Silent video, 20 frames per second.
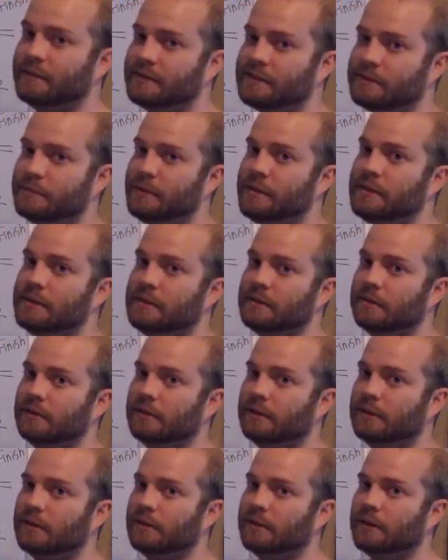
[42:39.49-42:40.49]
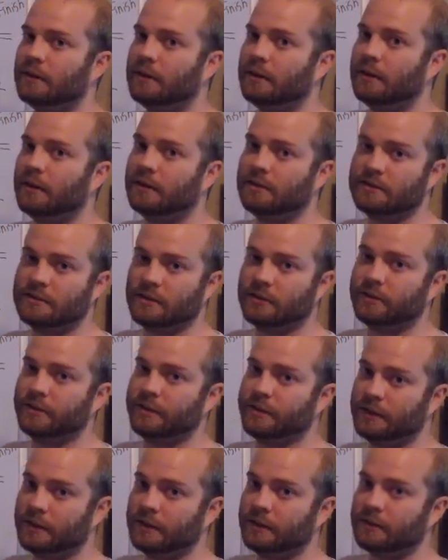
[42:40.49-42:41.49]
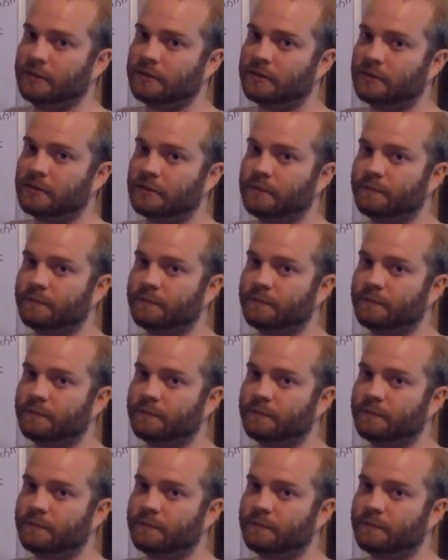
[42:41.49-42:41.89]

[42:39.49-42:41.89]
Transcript: speed until the end.